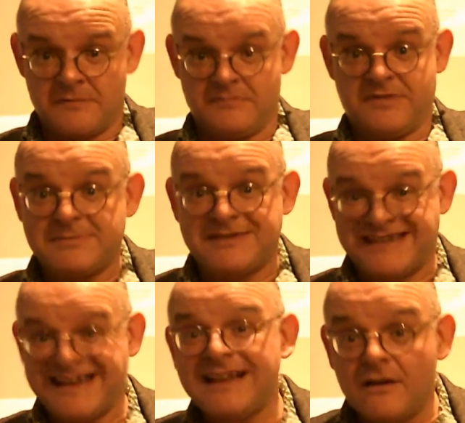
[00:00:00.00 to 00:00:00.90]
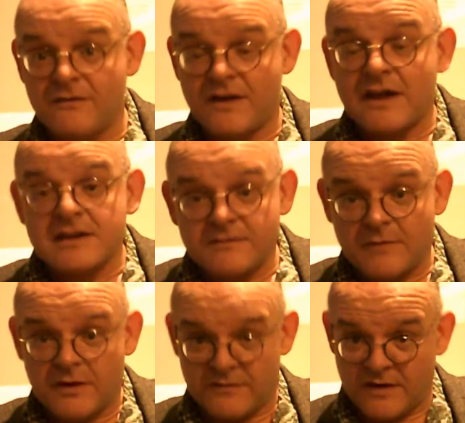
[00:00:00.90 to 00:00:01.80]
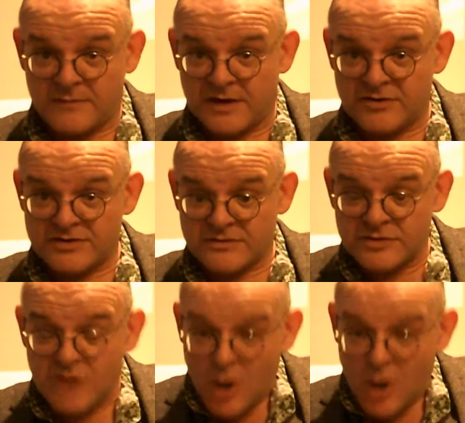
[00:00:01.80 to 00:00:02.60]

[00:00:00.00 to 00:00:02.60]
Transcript: this particular phase of my research